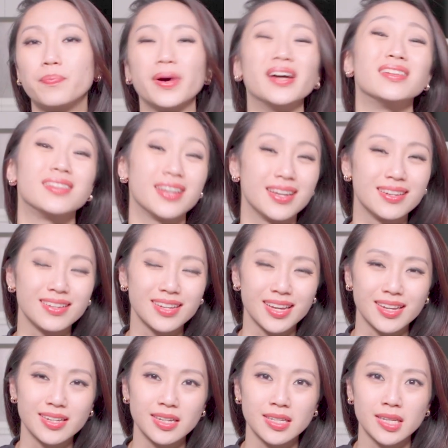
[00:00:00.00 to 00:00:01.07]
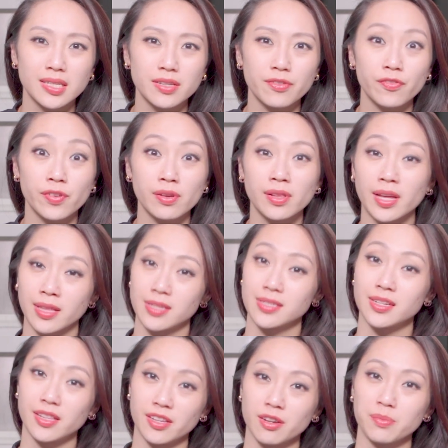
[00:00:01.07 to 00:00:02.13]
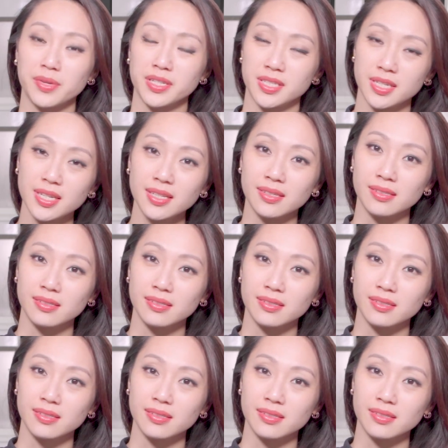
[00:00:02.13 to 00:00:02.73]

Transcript: But then again, it doesn't feel like there's nothing on my skin.